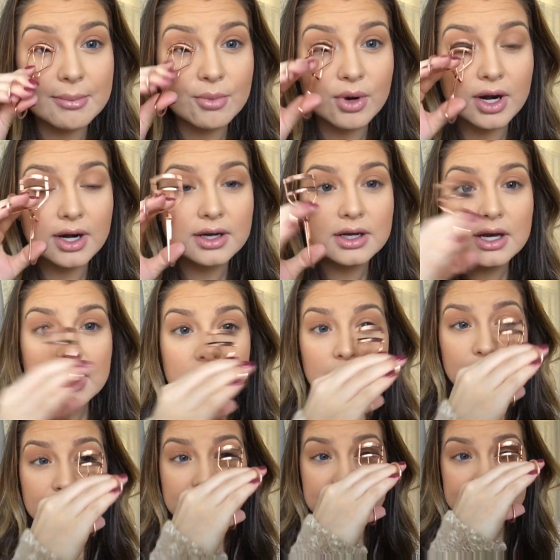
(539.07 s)
more
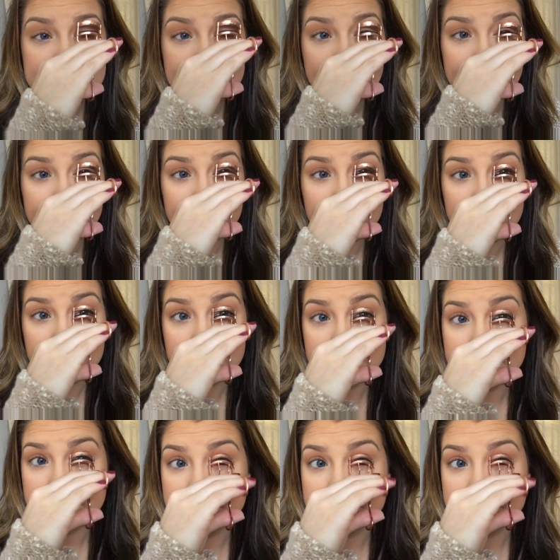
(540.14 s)
put together.